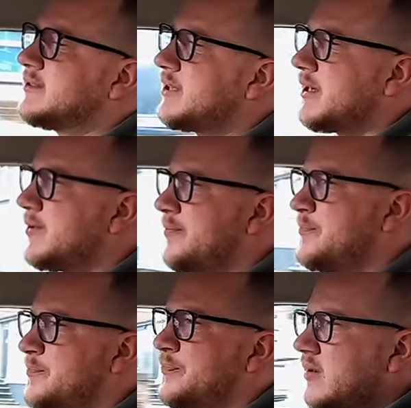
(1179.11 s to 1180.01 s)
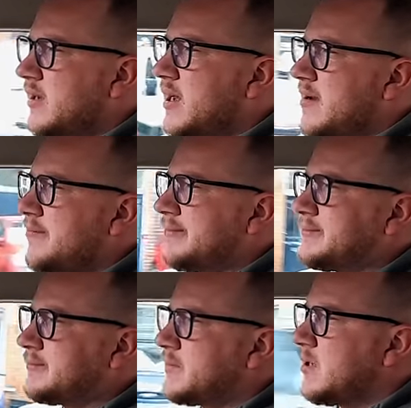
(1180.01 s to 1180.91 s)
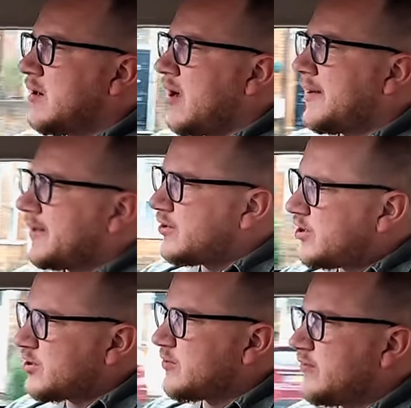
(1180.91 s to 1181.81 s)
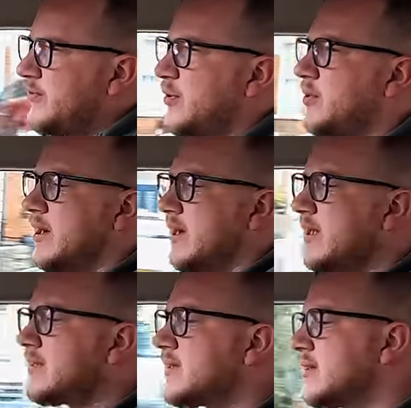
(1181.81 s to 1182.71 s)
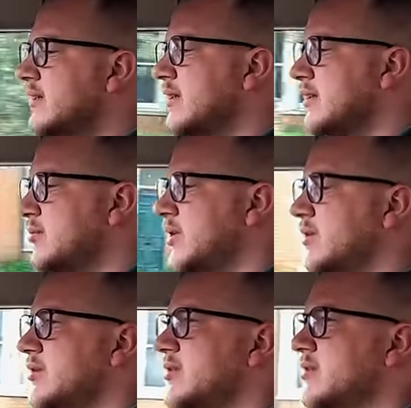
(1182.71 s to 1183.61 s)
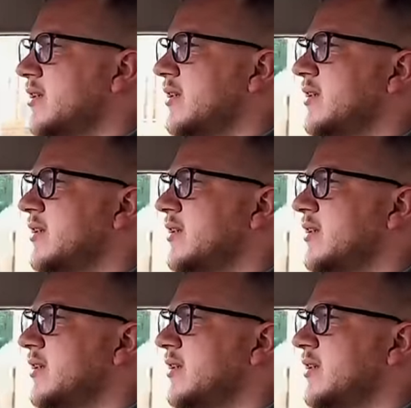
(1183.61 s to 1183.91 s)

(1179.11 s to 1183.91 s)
So yeah, I'm gonna chuck some fuel on it because